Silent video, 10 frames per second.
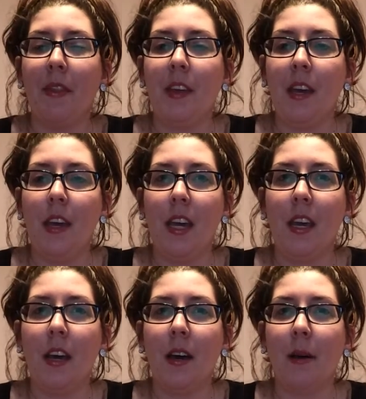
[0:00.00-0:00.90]

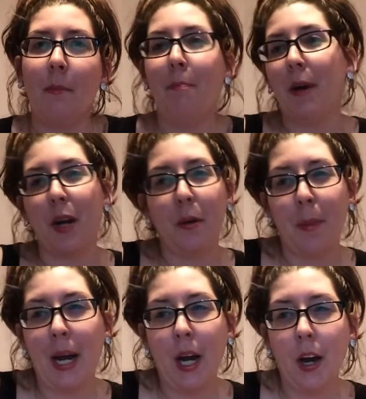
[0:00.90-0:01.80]
the Butter
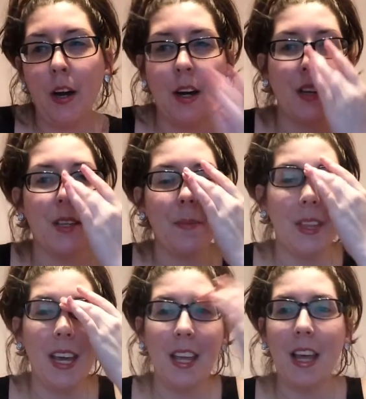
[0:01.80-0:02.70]
Bear or
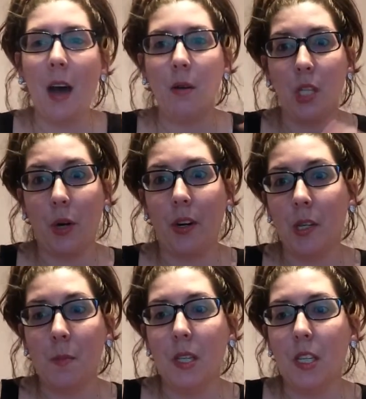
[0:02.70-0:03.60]
something like that. It was a
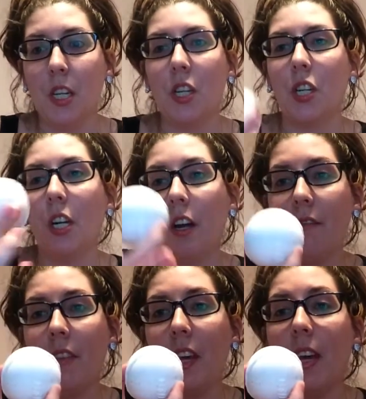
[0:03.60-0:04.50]
Christmas edition
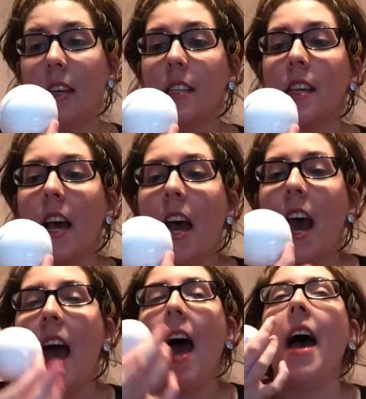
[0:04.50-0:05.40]
of this,
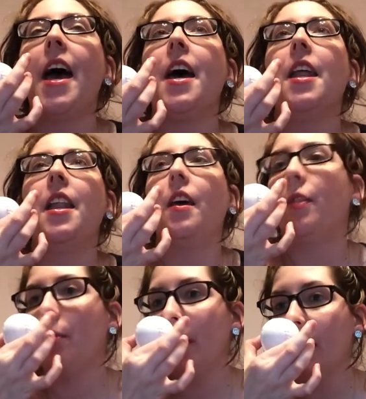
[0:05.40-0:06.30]
and
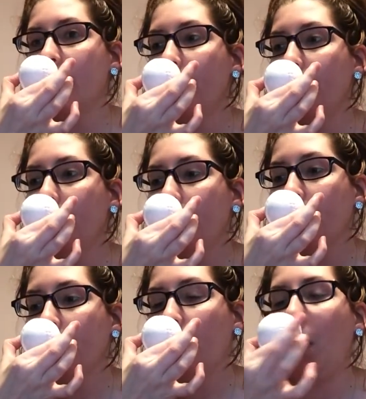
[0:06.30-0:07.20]
the reason
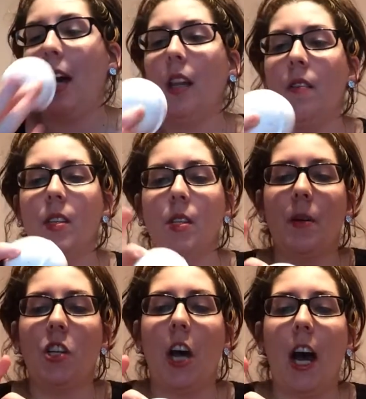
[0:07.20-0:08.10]
why I love it so
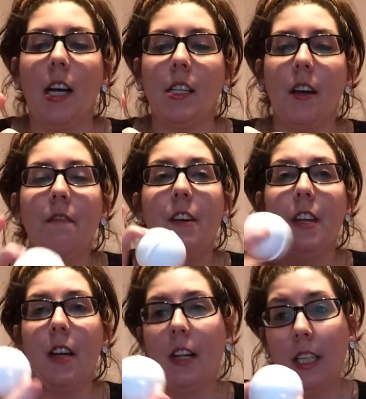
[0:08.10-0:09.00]
much, it has a
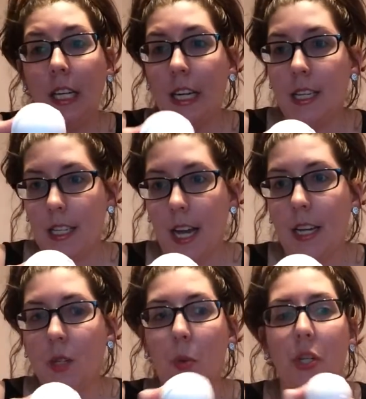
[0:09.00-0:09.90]
vanilla-y
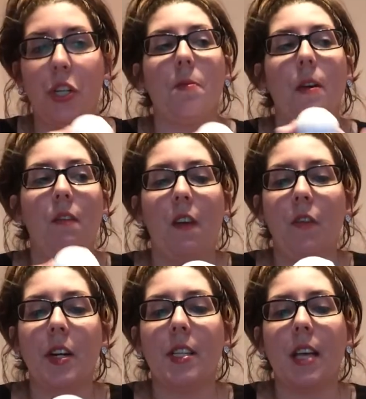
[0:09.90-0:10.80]
scent, which is my
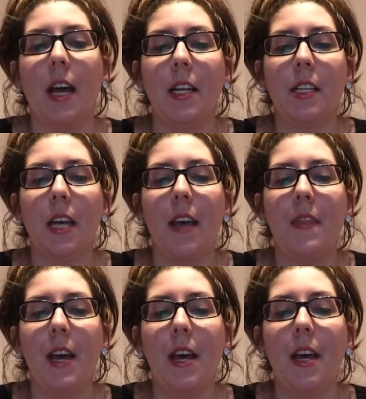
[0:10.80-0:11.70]
favorite scent,
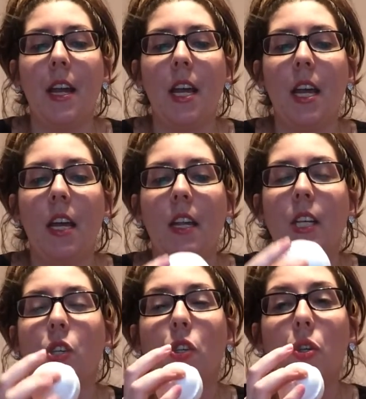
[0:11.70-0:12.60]
and then it
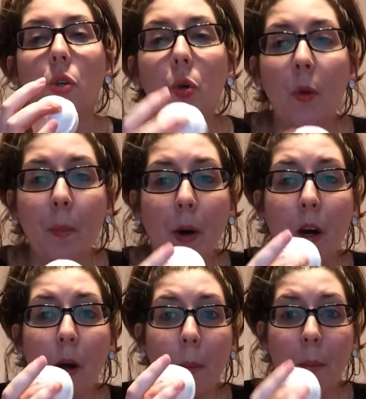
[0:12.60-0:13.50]
is
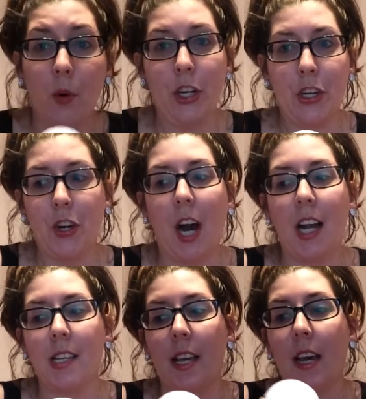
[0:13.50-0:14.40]
super
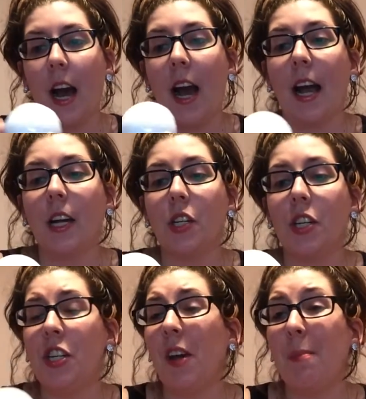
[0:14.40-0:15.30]
moisturizing. I
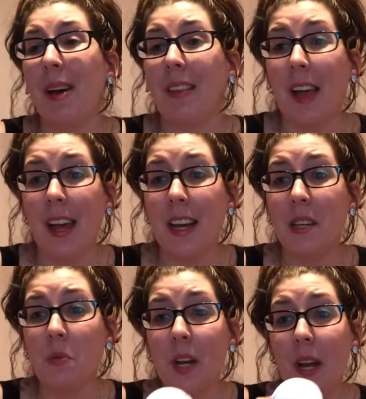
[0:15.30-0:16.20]
actually shaved my
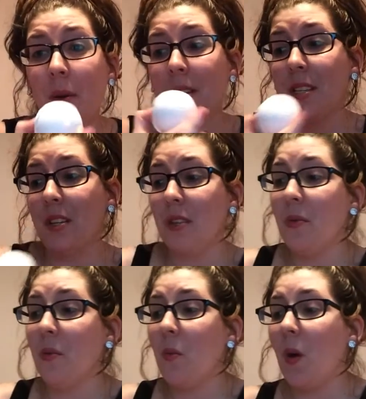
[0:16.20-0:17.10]
legs when I was
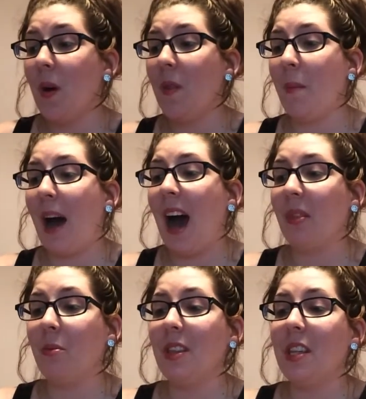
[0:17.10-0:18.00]
in the
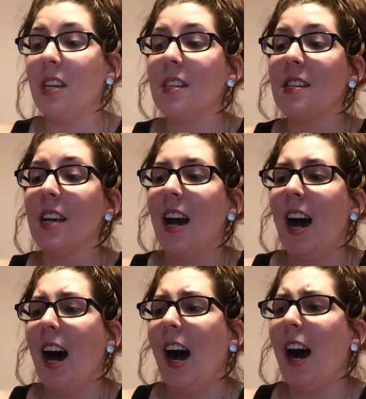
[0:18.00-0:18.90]
bath with this.
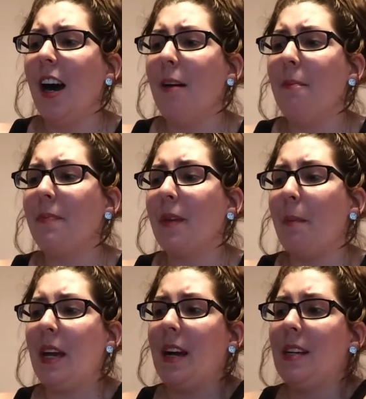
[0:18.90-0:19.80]

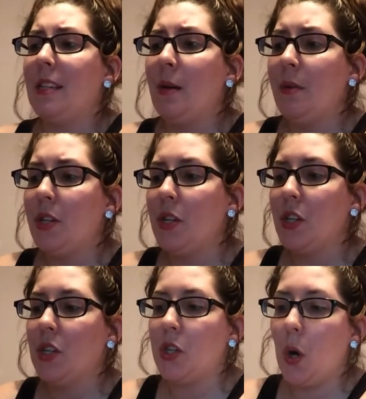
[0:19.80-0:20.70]
Because it was
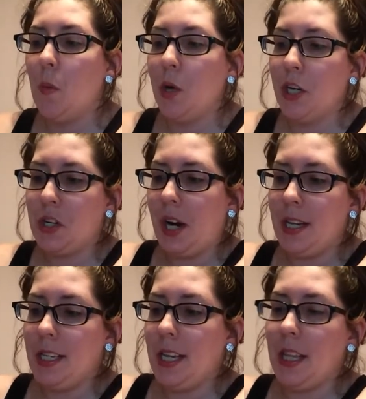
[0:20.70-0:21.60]
just so
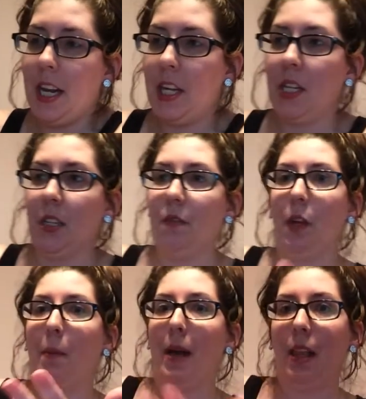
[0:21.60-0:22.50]
moisturizing that I just
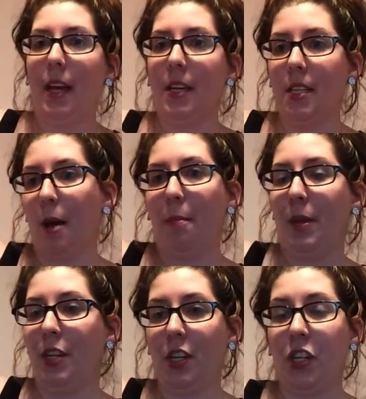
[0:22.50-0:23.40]
lifted my legs up
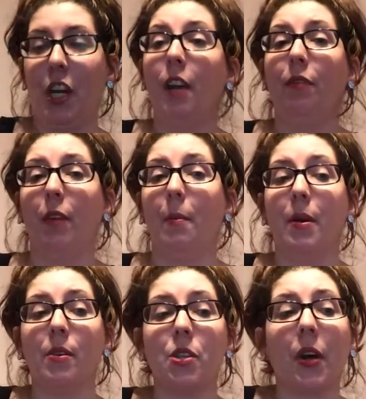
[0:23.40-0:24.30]
and just shaved them.
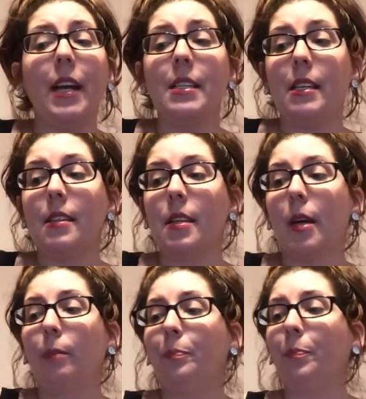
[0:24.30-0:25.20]
It was crazy.
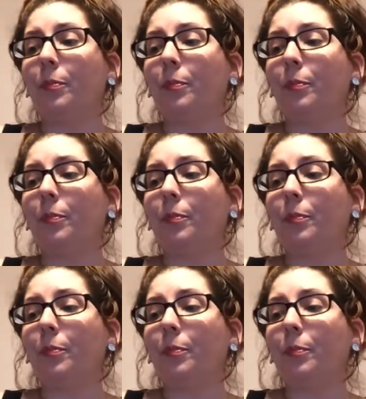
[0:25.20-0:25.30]
So